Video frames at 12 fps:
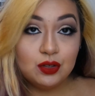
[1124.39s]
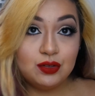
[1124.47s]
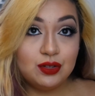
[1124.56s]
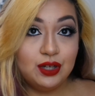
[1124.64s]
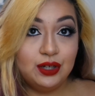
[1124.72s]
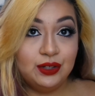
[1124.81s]

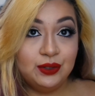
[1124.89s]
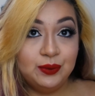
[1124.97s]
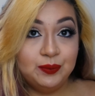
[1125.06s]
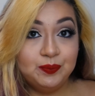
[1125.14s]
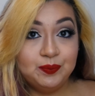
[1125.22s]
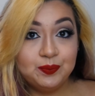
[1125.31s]
So
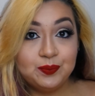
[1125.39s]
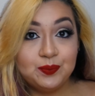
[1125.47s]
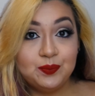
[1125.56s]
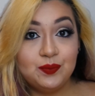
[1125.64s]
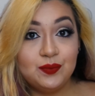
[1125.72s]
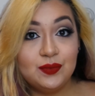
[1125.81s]

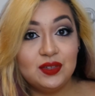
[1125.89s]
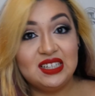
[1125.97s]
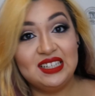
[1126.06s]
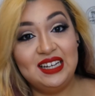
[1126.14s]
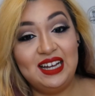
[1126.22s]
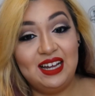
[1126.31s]

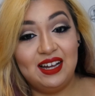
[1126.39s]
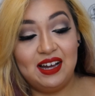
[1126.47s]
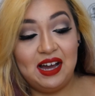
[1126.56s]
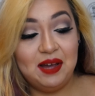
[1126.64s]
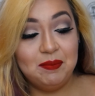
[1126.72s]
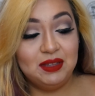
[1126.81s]
yeah,
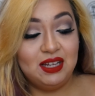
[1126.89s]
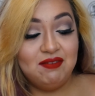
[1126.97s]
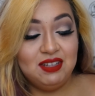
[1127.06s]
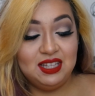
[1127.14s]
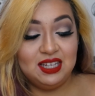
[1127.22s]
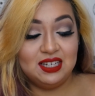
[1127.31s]
I'm
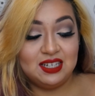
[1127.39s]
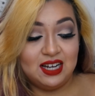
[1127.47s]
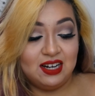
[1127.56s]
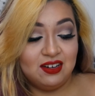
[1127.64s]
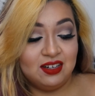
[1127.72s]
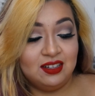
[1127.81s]
loving the
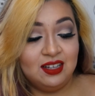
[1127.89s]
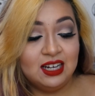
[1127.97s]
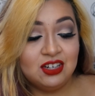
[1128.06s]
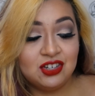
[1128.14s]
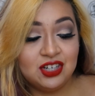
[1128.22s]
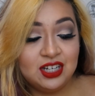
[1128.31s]
entire
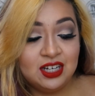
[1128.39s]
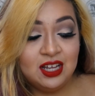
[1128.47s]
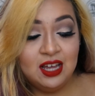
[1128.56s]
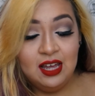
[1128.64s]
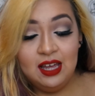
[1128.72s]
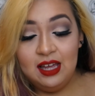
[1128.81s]
collection.
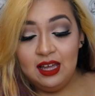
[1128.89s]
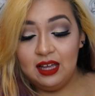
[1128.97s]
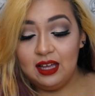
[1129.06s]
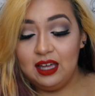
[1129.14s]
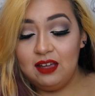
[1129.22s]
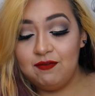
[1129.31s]

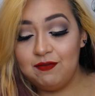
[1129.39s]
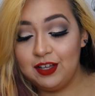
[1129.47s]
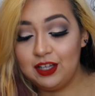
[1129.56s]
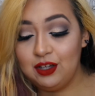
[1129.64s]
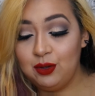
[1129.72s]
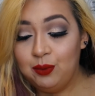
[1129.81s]
If
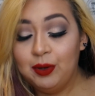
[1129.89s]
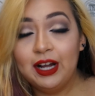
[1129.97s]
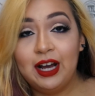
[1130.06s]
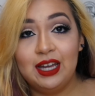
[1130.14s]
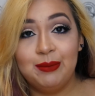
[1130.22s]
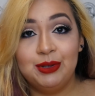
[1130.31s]
you were
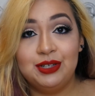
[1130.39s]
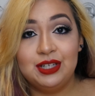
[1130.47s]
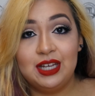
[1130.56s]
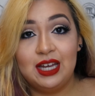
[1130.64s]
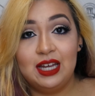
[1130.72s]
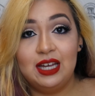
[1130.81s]
not able to
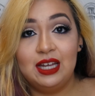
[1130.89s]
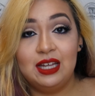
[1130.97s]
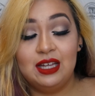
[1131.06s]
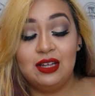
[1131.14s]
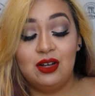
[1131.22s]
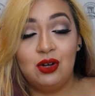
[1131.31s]
get
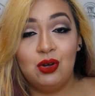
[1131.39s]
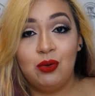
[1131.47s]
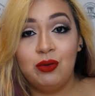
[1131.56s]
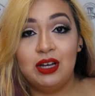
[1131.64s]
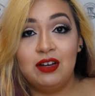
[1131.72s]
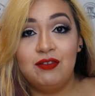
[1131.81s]
a
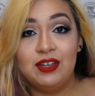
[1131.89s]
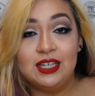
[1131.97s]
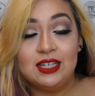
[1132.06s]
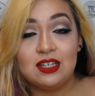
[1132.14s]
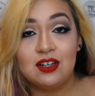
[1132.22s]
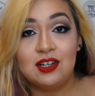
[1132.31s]
hold of
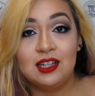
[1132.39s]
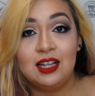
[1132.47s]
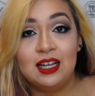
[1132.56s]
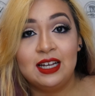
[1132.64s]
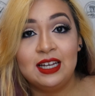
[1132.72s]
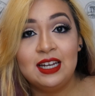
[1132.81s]
it
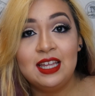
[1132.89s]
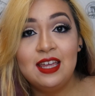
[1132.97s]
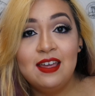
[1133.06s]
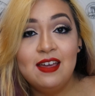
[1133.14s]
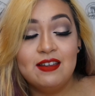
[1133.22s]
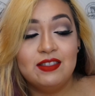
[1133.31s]
online,
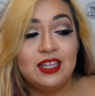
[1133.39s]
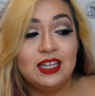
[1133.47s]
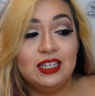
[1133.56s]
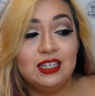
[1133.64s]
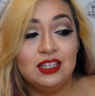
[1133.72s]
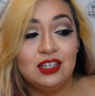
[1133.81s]

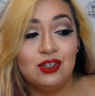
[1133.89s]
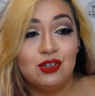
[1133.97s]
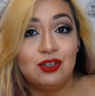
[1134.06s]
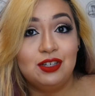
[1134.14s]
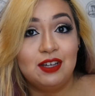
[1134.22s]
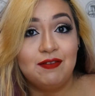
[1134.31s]
then you
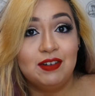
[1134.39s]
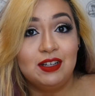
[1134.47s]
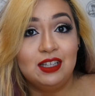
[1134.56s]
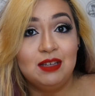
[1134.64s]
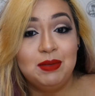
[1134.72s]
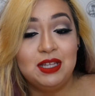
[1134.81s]
should
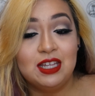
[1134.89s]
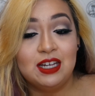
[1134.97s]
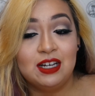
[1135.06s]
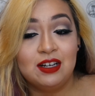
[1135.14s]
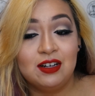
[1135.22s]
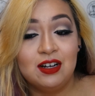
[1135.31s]
definitely be
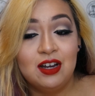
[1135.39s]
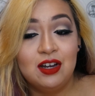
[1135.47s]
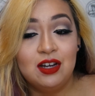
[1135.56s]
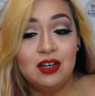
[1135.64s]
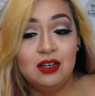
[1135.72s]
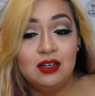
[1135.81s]
there.
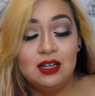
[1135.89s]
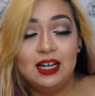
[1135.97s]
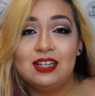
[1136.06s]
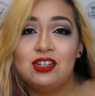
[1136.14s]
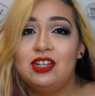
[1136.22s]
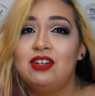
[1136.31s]

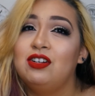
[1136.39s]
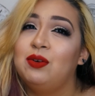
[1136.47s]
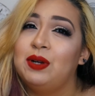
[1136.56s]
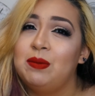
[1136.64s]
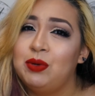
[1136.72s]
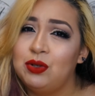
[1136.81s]
Actually, I don't know
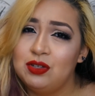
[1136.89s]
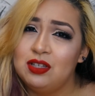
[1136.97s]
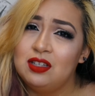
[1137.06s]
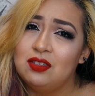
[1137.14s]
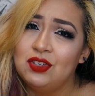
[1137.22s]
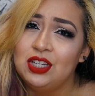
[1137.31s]
when I'm posting
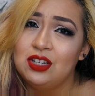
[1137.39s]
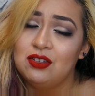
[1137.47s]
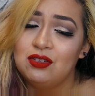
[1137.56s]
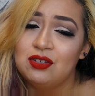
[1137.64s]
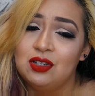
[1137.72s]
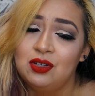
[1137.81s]
this video,
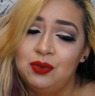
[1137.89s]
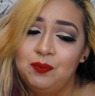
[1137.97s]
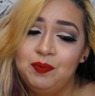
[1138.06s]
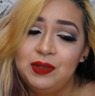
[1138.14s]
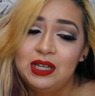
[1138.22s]
so